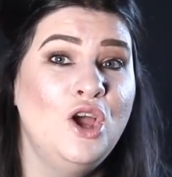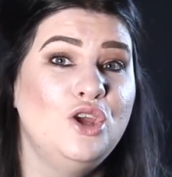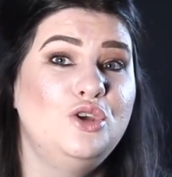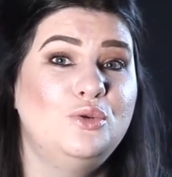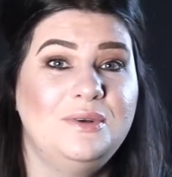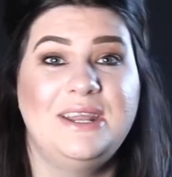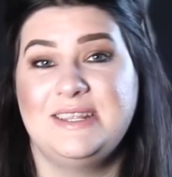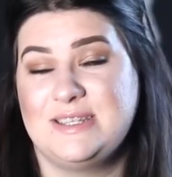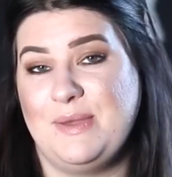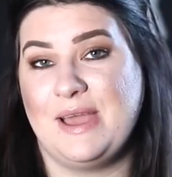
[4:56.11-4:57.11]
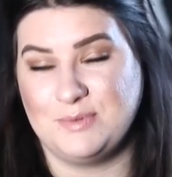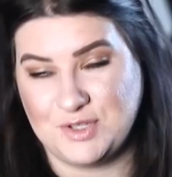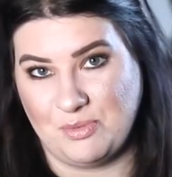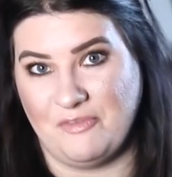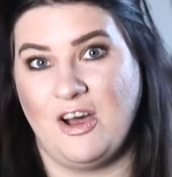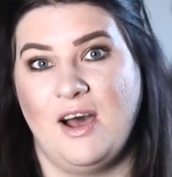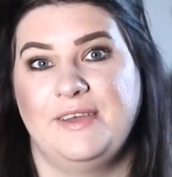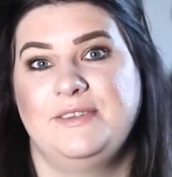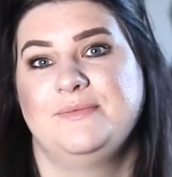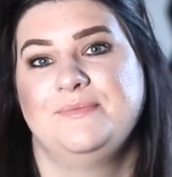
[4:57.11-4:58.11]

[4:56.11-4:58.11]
you'll need to be able to provide.